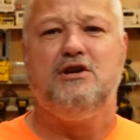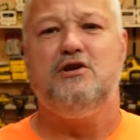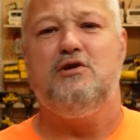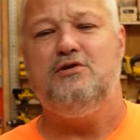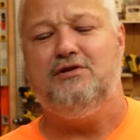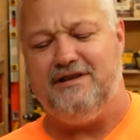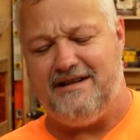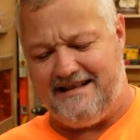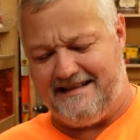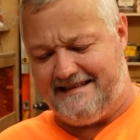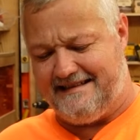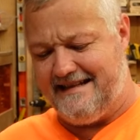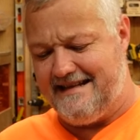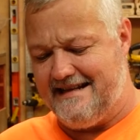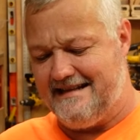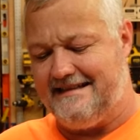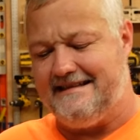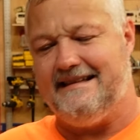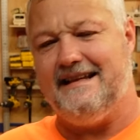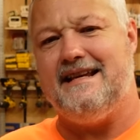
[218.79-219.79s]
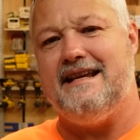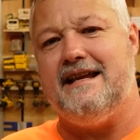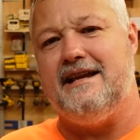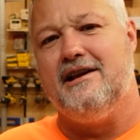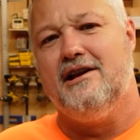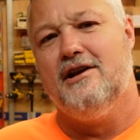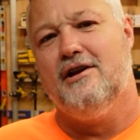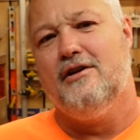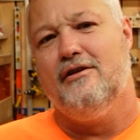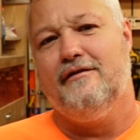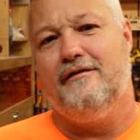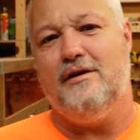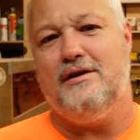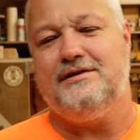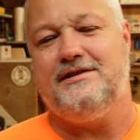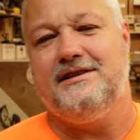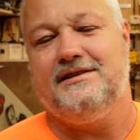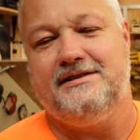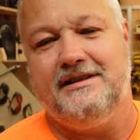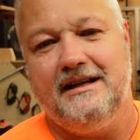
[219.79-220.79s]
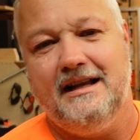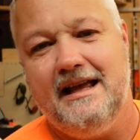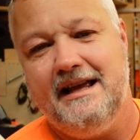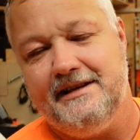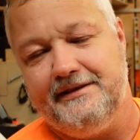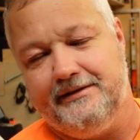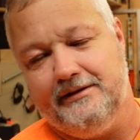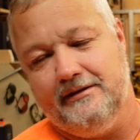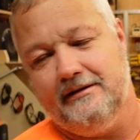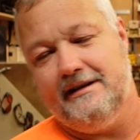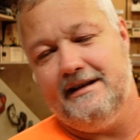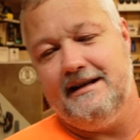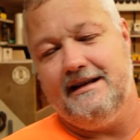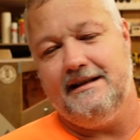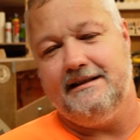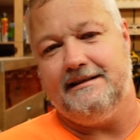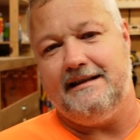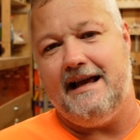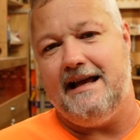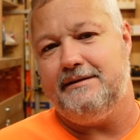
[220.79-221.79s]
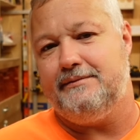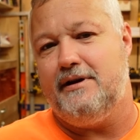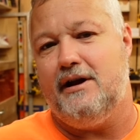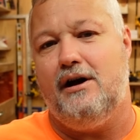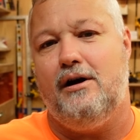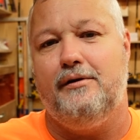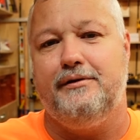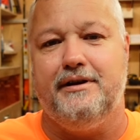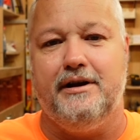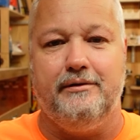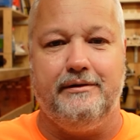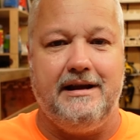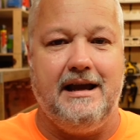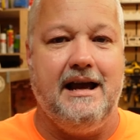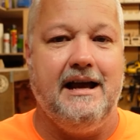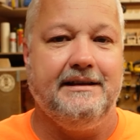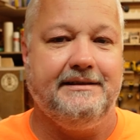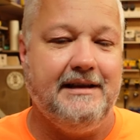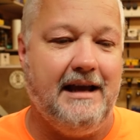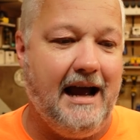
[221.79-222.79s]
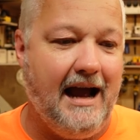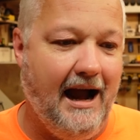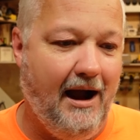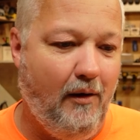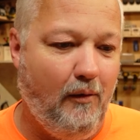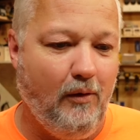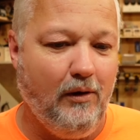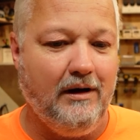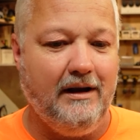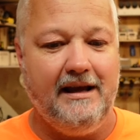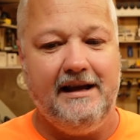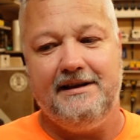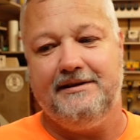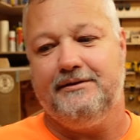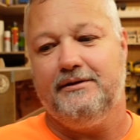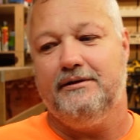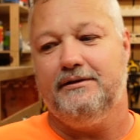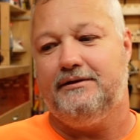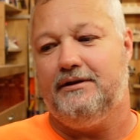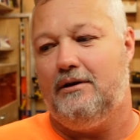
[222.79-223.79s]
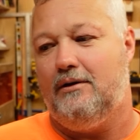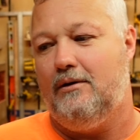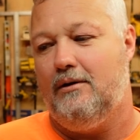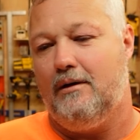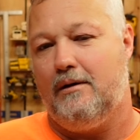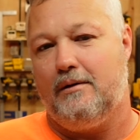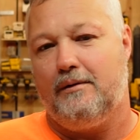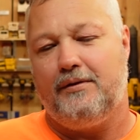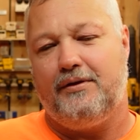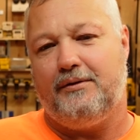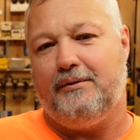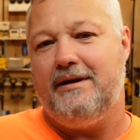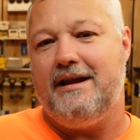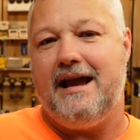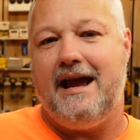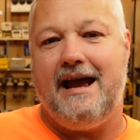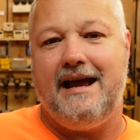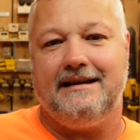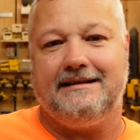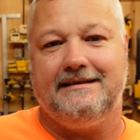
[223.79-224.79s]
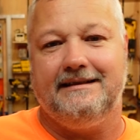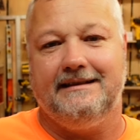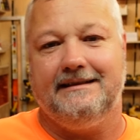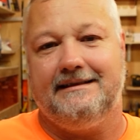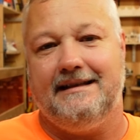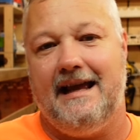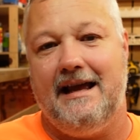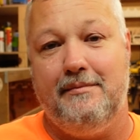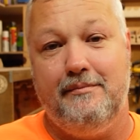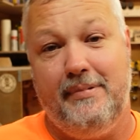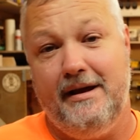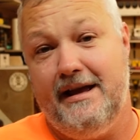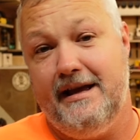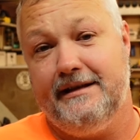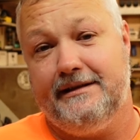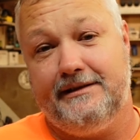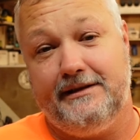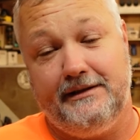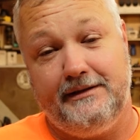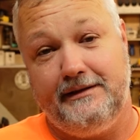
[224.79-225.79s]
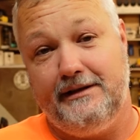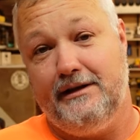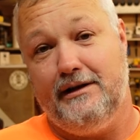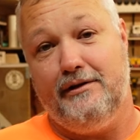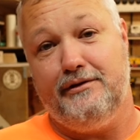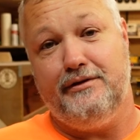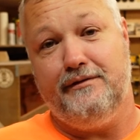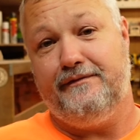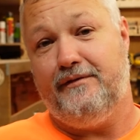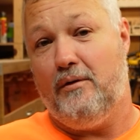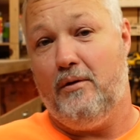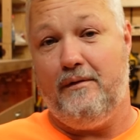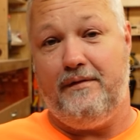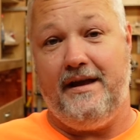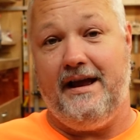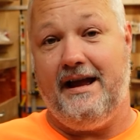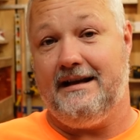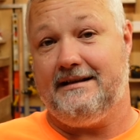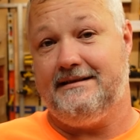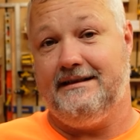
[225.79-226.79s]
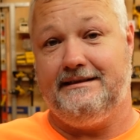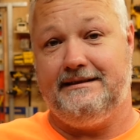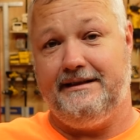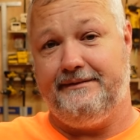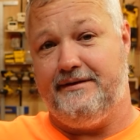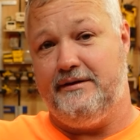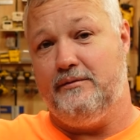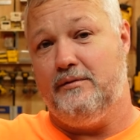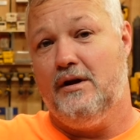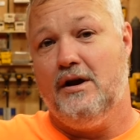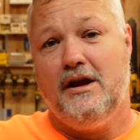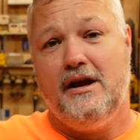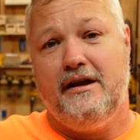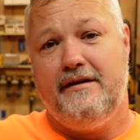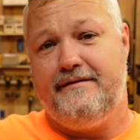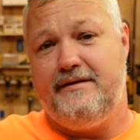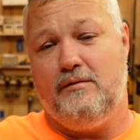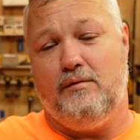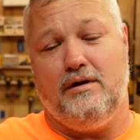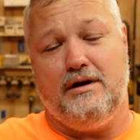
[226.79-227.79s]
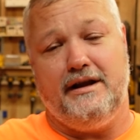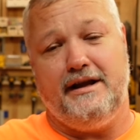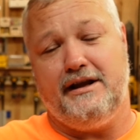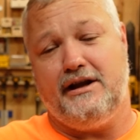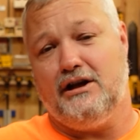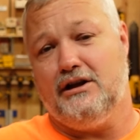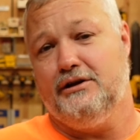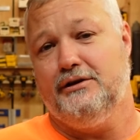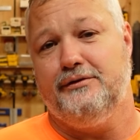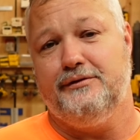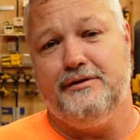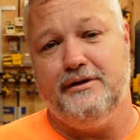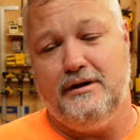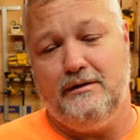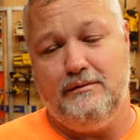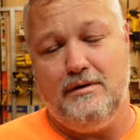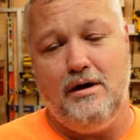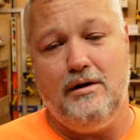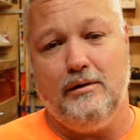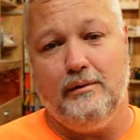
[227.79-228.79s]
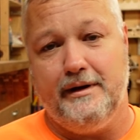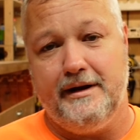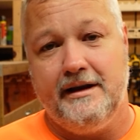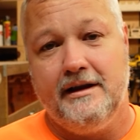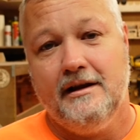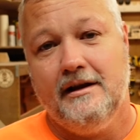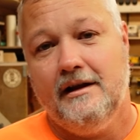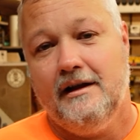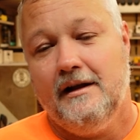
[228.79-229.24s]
using a CNC versus the laser is, as we all know, guys, our lasers are three axis at best. You know, your fourth axis if you if you want to include the rotary.